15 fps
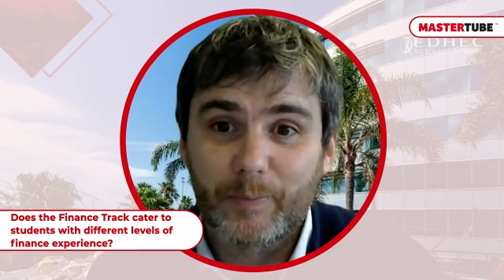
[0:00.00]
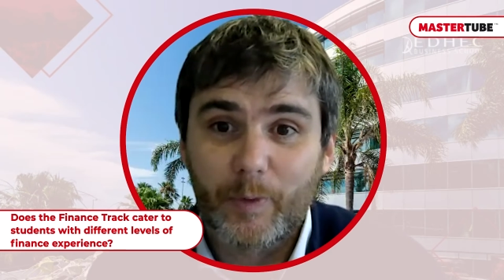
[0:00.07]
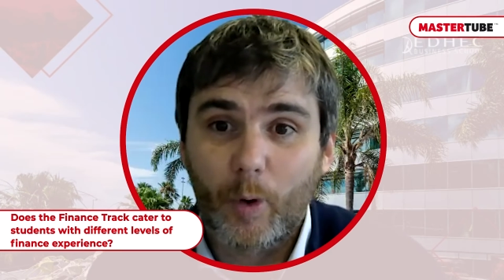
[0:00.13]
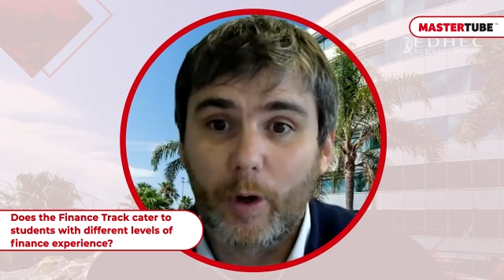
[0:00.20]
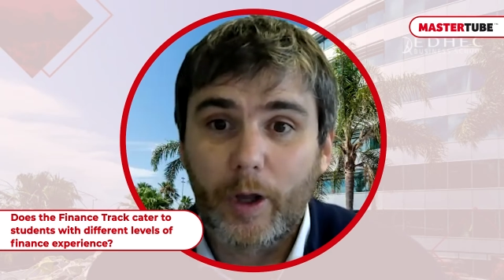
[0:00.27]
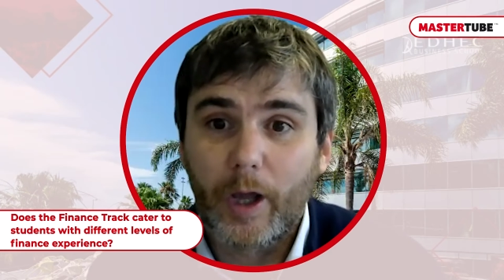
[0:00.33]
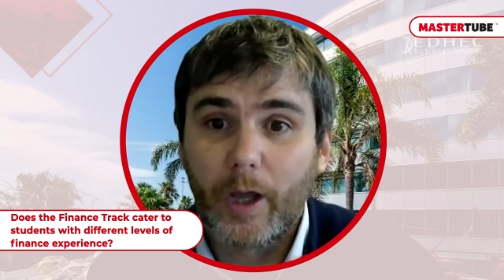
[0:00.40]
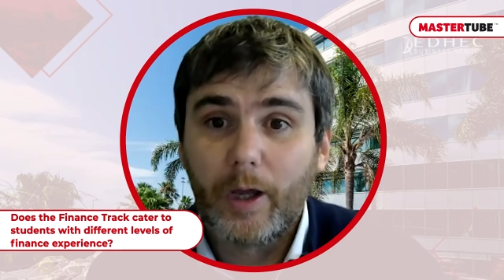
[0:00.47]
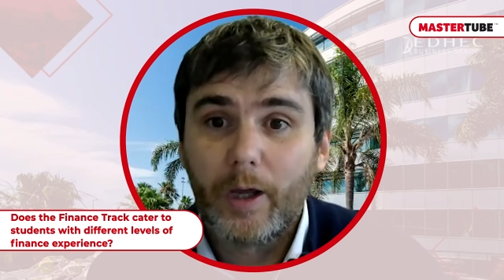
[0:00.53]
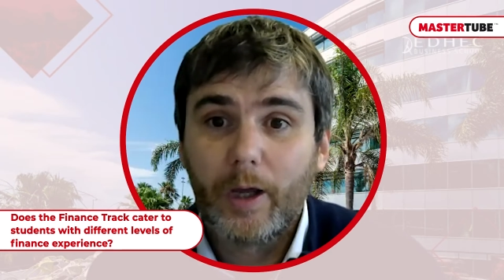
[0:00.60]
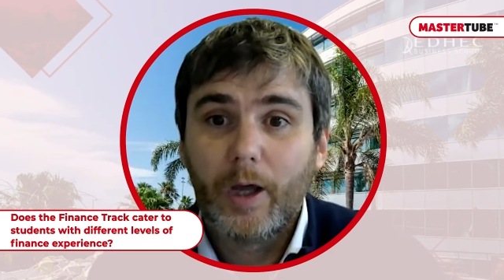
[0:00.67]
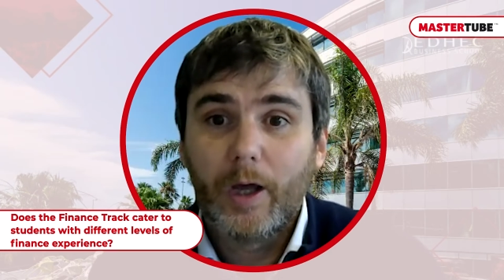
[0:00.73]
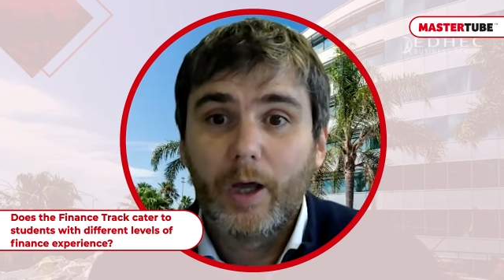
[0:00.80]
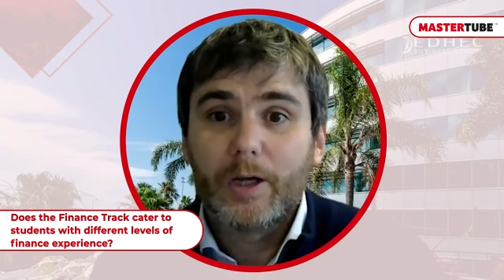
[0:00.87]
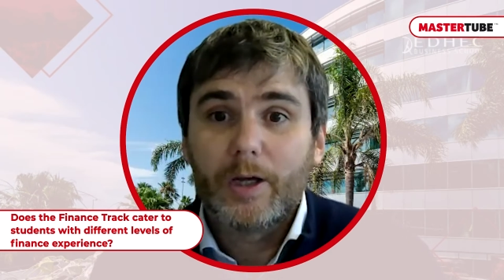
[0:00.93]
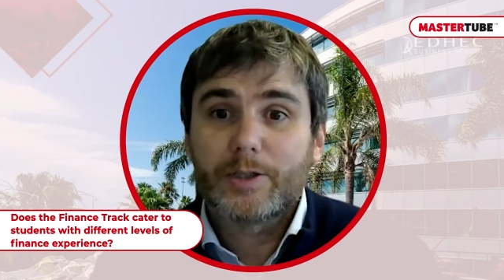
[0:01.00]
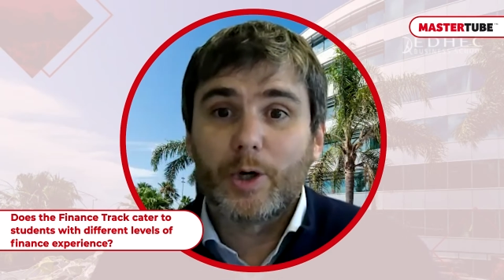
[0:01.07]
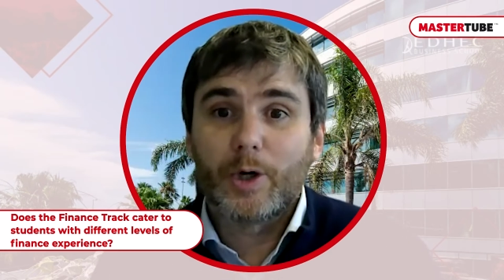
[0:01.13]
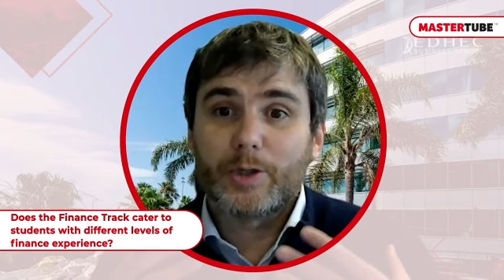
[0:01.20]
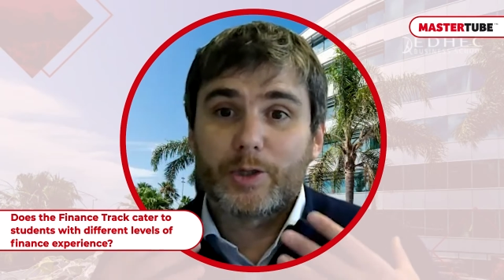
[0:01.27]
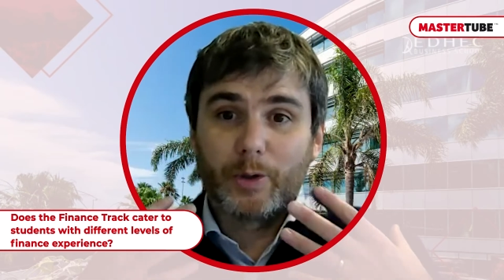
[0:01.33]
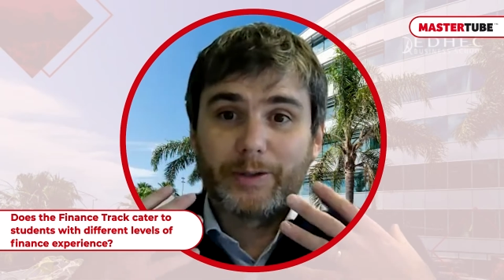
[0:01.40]
Okay,
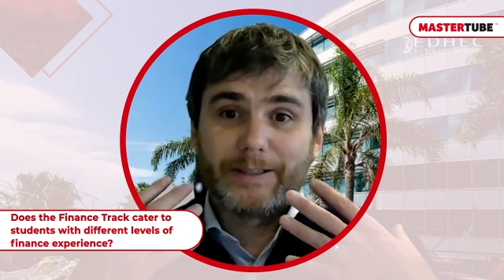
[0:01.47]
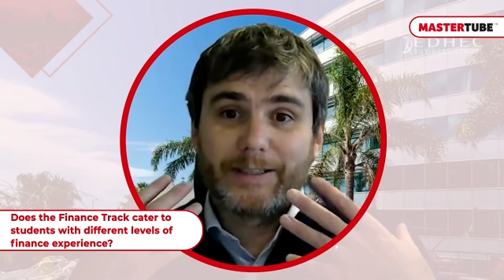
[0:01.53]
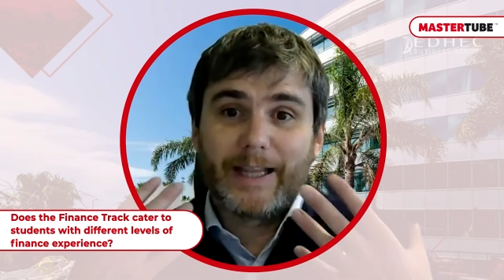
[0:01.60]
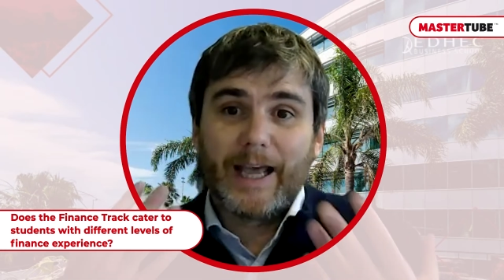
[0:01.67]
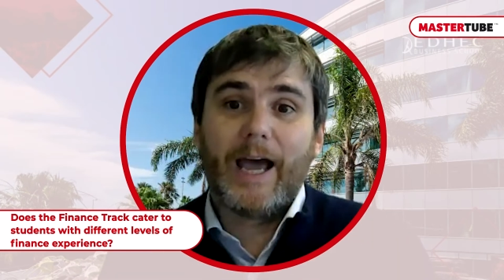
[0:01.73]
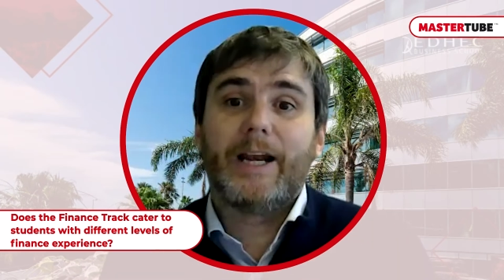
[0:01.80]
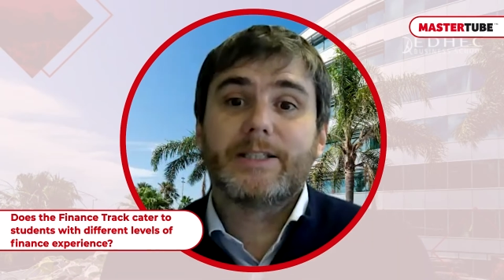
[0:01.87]
so that